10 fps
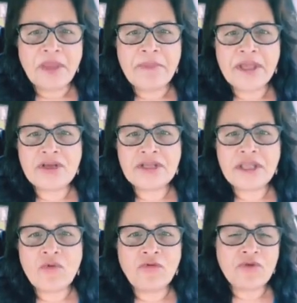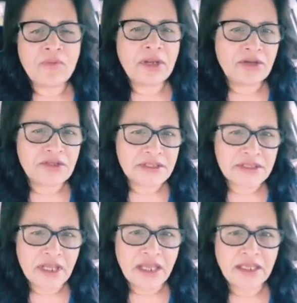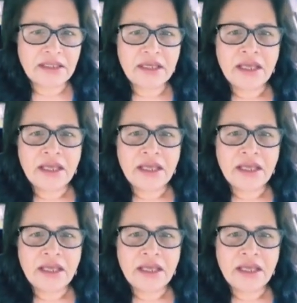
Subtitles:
because they were from another state.